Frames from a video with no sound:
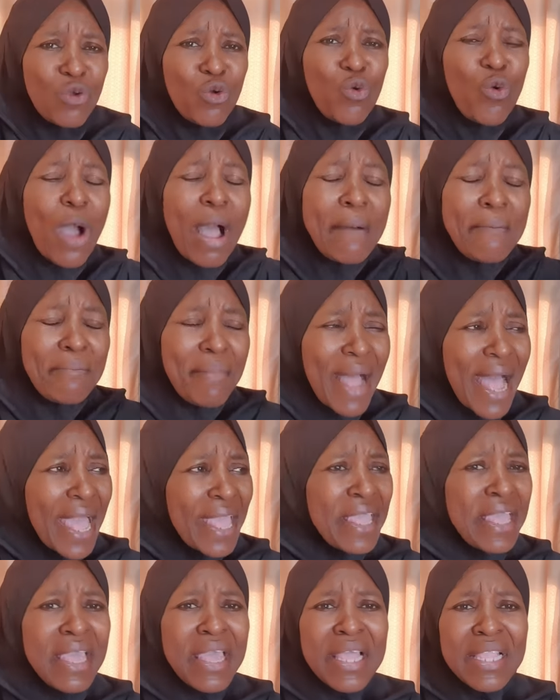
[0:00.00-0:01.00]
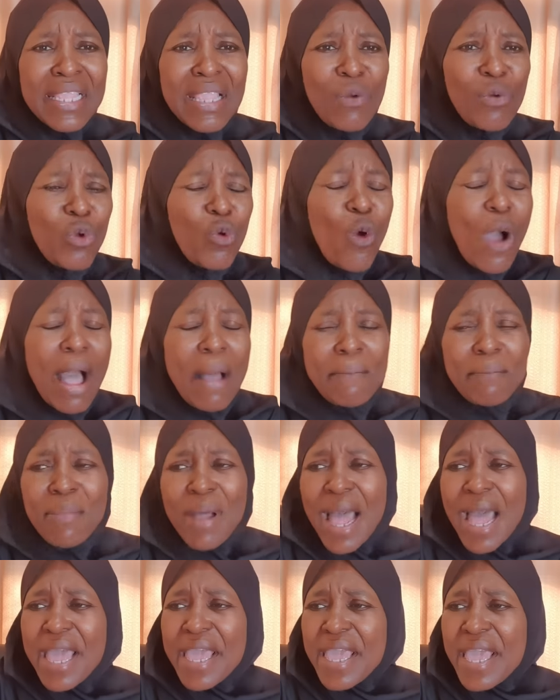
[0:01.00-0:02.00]
They will go and
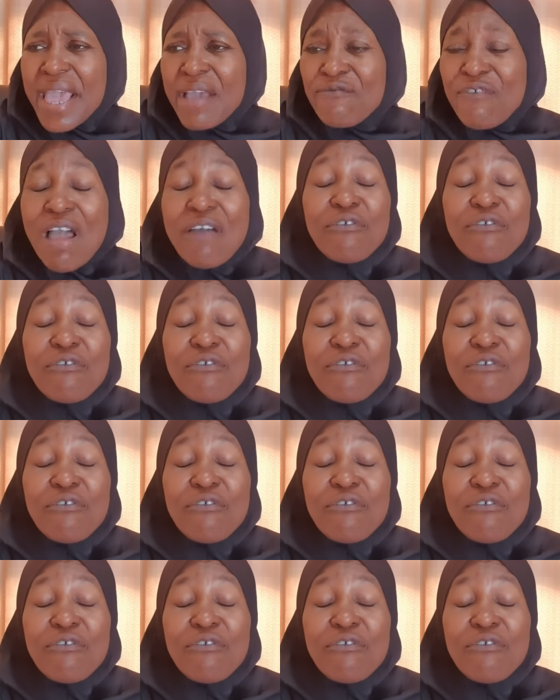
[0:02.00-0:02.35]
buy